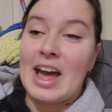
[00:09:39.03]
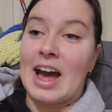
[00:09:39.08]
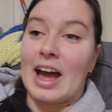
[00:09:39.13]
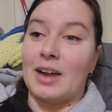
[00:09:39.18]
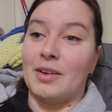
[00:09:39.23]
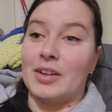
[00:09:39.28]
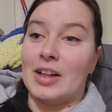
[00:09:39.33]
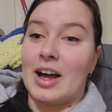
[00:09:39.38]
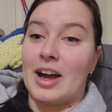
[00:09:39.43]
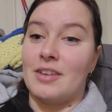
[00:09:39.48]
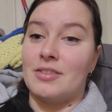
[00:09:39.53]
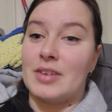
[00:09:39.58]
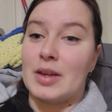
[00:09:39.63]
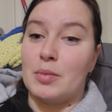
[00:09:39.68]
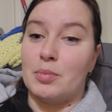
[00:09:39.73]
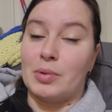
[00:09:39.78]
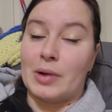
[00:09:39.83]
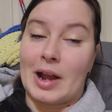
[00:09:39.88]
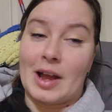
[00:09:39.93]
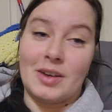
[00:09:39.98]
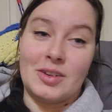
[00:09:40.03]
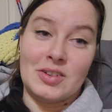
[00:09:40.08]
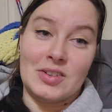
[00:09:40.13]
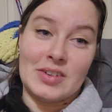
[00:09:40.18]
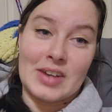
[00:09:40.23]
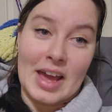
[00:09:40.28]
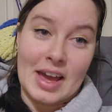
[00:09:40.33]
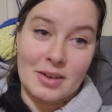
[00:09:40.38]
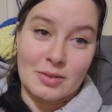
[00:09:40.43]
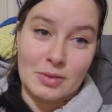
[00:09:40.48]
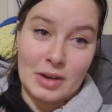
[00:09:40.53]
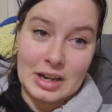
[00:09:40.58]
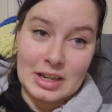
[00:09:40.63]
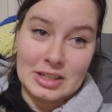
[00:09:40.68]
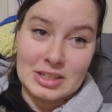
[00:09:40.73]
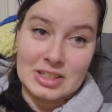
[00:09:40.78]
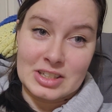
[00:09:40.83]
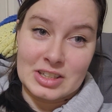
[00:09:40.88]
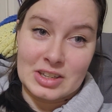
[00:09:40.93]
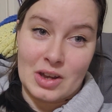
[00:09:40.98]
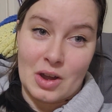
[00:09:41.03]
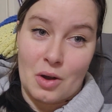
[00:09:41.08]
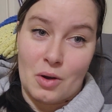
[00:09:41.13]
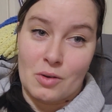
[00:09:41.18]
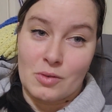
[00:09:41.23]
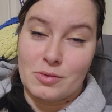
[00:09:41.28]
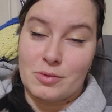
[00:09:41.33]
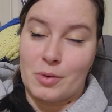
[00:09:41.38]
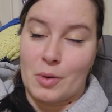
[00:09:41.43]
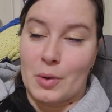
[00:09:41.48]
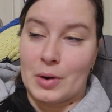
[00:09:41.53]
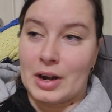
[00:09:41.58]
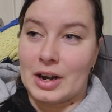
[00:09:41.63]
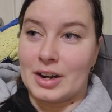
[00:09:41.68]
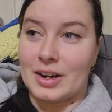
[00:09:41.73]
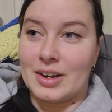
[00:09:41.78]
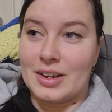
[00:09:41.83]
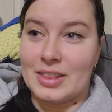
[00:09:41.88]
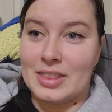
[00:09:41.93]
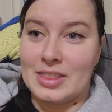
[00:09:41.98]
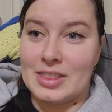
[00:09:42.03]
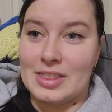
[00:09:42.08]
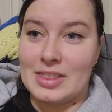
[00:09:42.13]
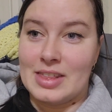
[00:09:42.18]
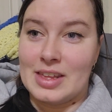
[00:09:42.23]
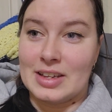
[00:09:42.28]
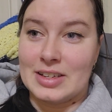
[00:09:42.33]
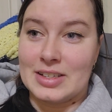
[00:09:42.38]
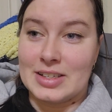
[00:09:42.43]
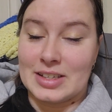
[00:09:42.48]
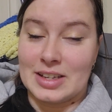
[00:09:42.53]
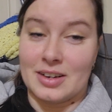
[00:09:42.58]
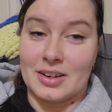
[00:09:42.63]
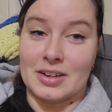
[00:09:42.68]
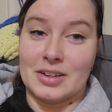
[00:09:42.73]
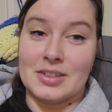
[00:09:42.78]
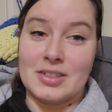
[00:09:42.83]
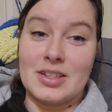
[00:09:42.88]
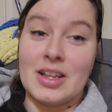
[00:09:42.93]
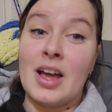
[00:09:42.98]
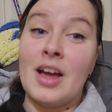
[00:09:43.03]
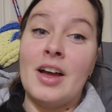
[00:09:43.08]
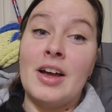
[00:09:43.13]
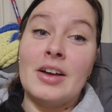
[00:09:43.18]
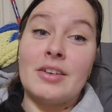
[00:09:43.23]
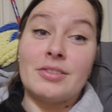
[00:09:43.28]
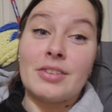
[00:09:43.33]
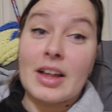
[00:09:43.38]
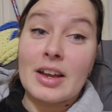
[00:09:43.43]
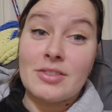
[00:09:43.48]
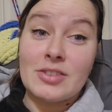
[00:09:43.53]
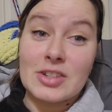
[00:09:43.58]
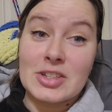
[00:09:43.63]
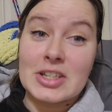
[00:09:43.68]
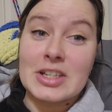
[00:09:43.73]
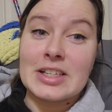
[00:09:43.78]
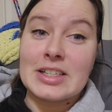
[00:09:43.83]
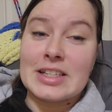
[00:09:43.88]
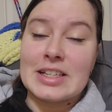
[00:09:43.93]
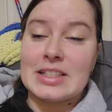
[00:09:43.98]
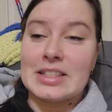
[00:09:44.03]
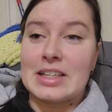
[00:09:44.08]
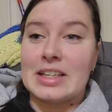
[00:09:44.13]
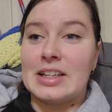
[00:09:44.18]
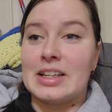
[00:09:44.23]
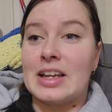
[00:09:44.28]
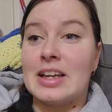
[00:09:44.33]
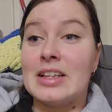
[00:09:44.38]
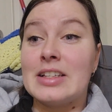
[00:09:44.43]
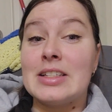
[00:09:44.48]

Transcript: I will have a brand new net ready to go for this year's fly fishing season.